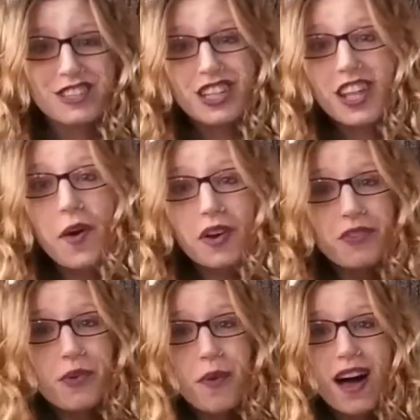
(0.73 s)
Hello
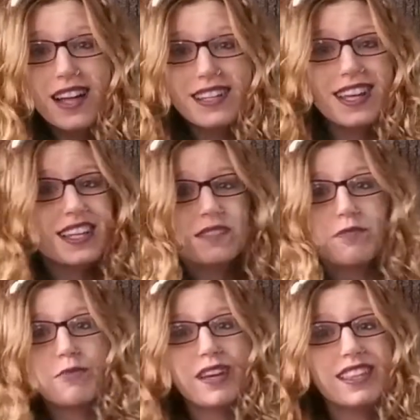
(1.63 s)
everyone, it's
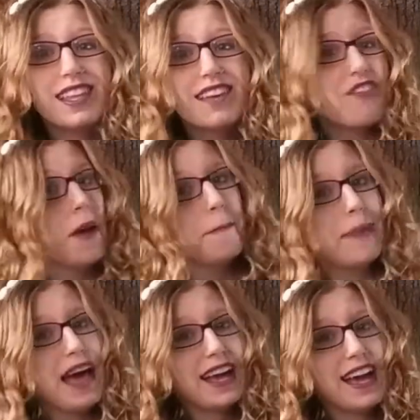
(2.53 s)
Mermaid Liv
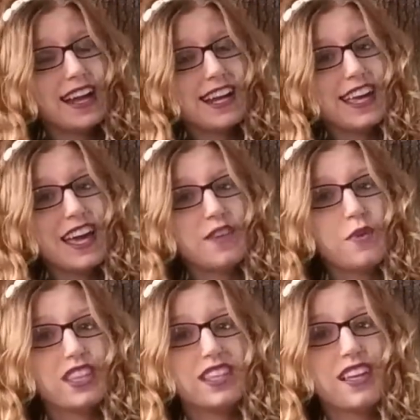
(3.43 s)
back at it again
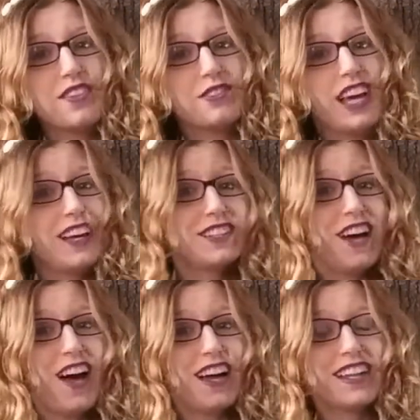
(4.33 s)
with another tail
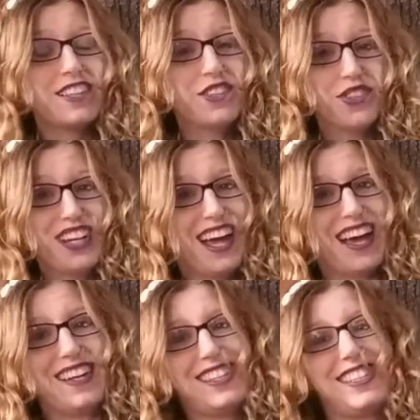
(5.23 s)
talk in the
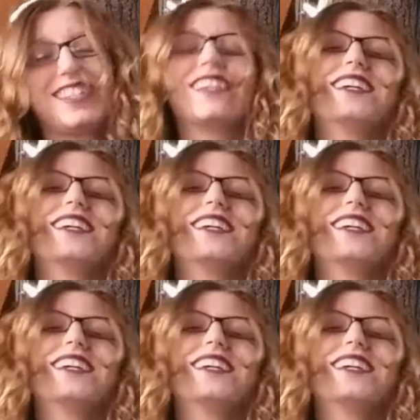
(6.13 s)
treehouse.